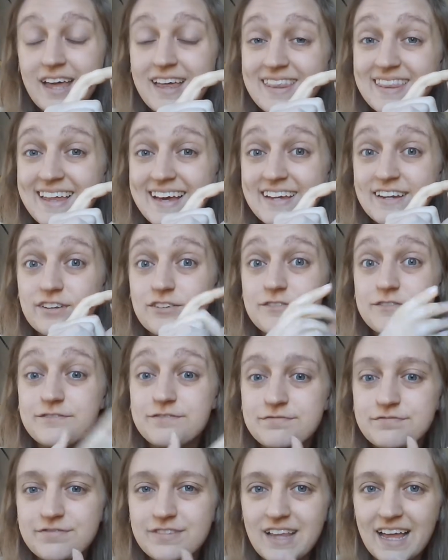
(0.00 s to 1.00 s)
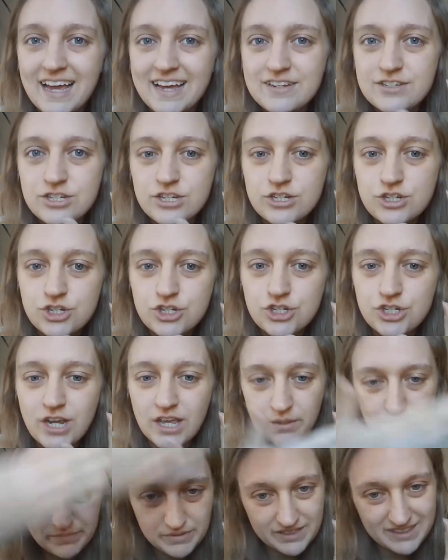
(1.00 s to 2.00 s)
That flat
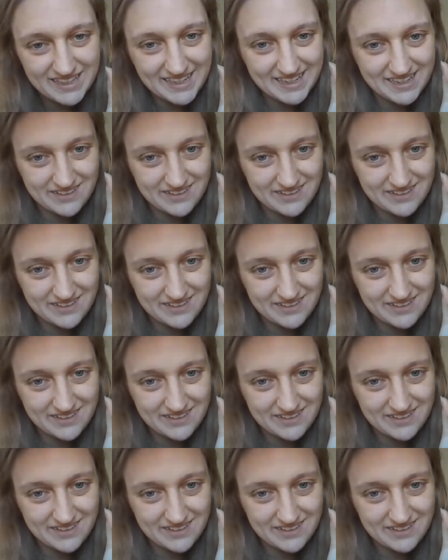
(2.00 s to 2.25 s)
shape, like